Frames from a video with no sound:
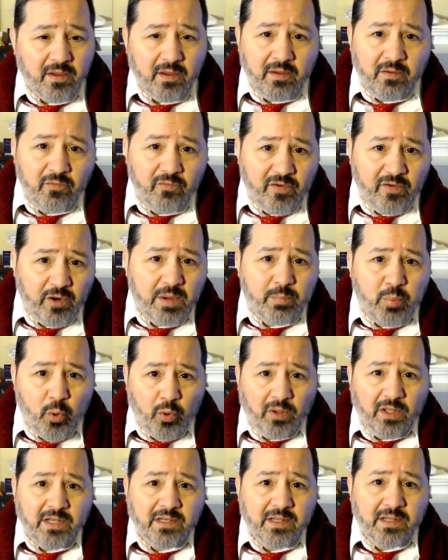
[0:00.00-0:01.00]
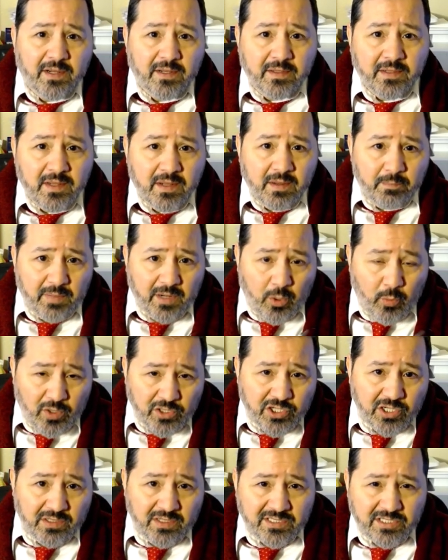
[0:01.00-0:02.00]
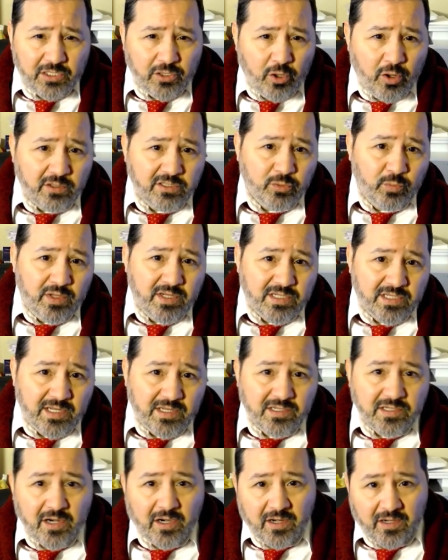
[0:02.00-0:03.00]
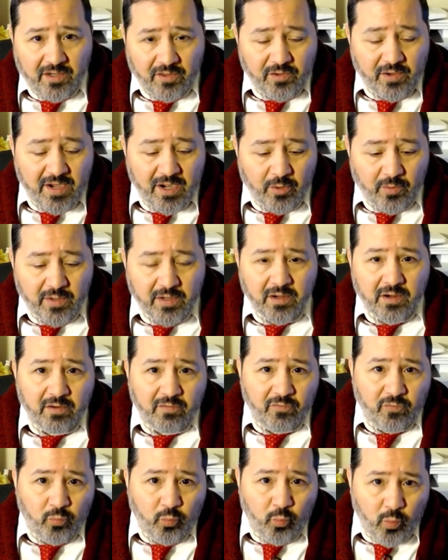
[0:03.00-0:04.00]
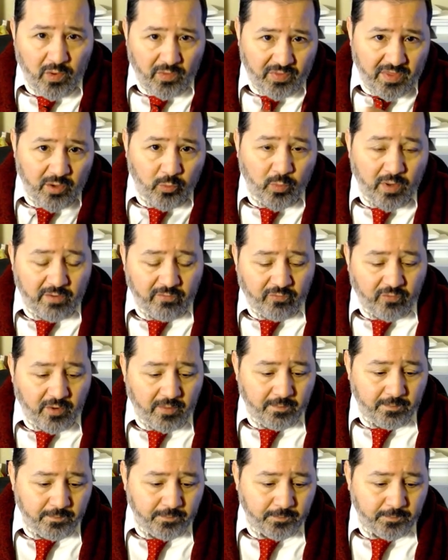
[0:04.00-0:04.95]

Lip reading: Very poorly done. But I want you to listen to also what he says on another area of what they read from.